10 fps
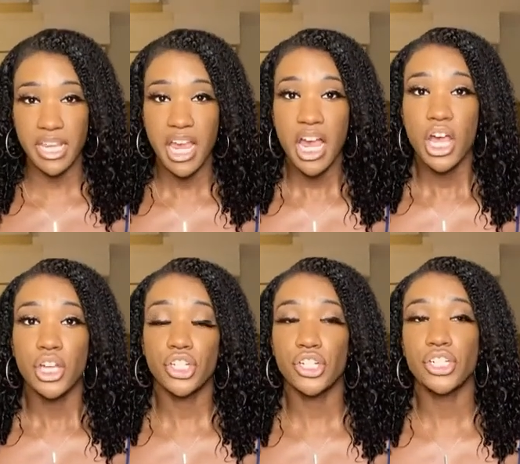you're
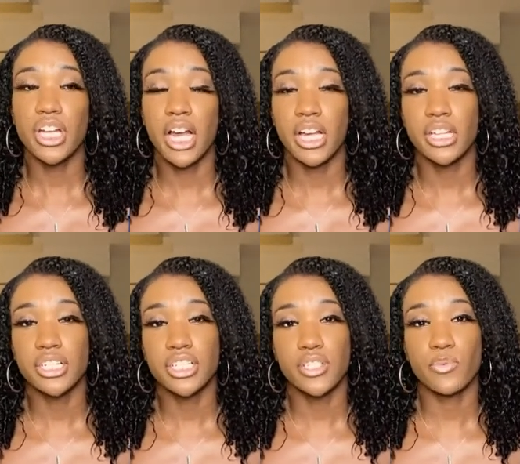not gonna just
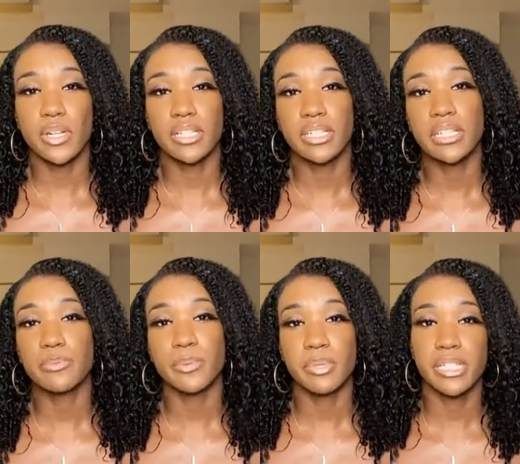wanna keep
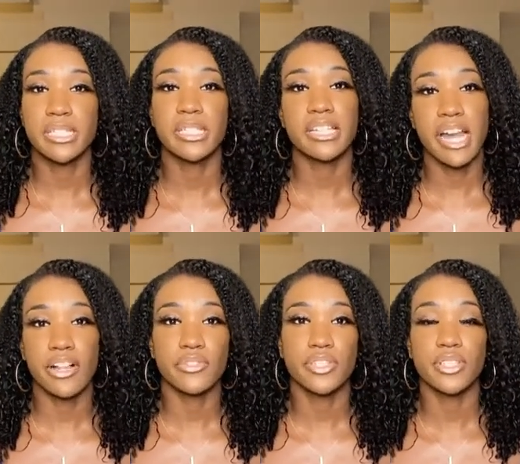replacing calories
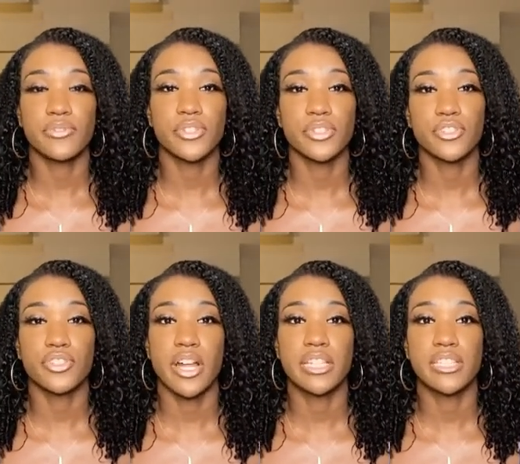if you're trying
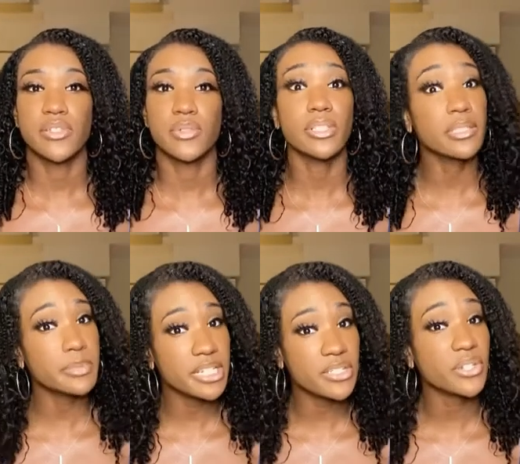to eliminate
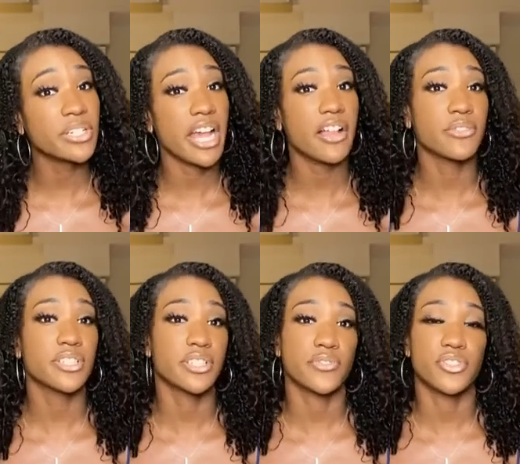certain calories, if you're
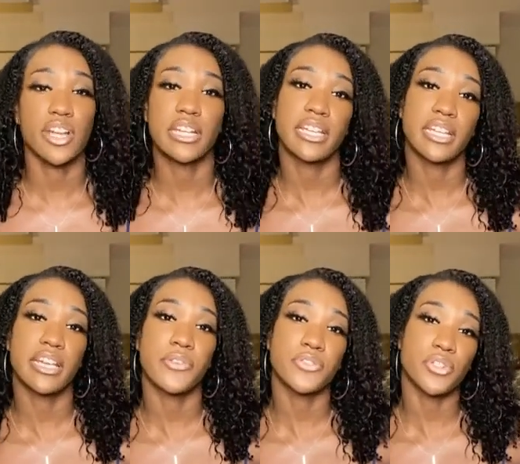trying to hit a
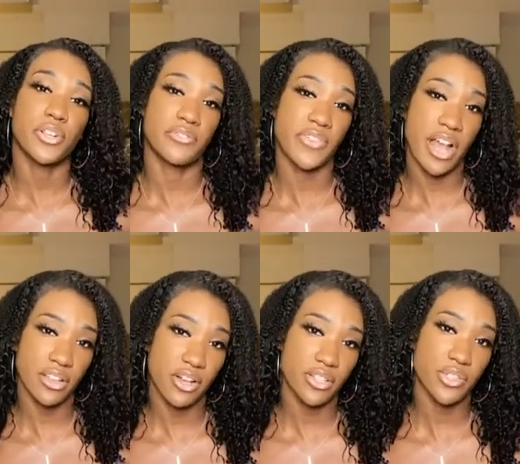certain fat loss
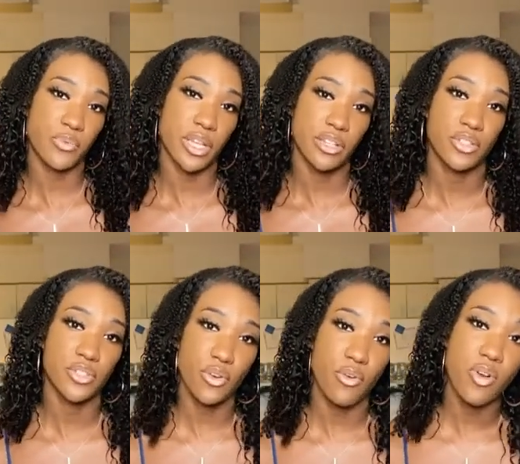or weight loss goal.
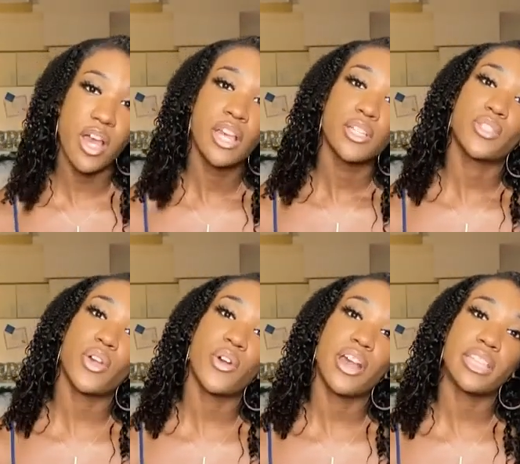So at the
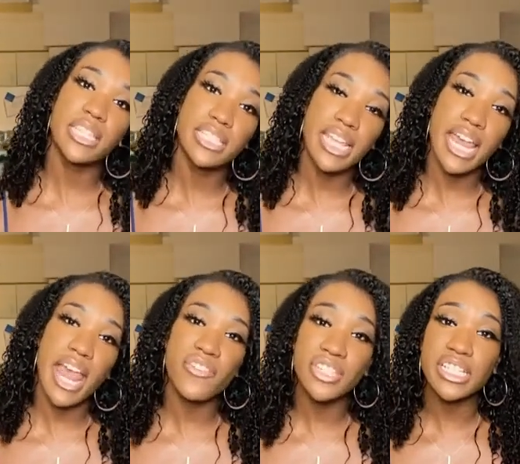end of the day,
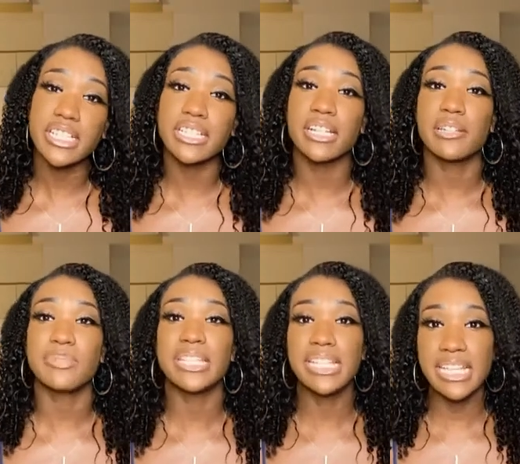everything isn't gonna be
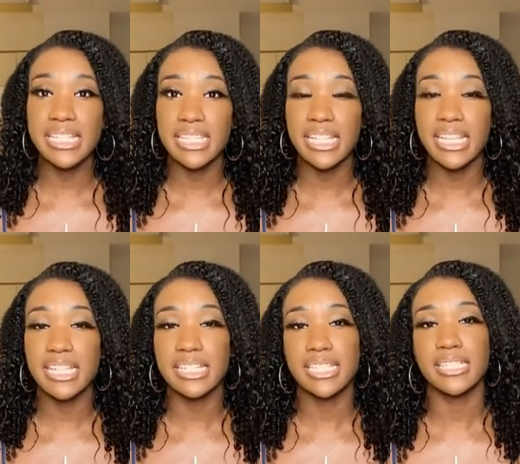easy. It is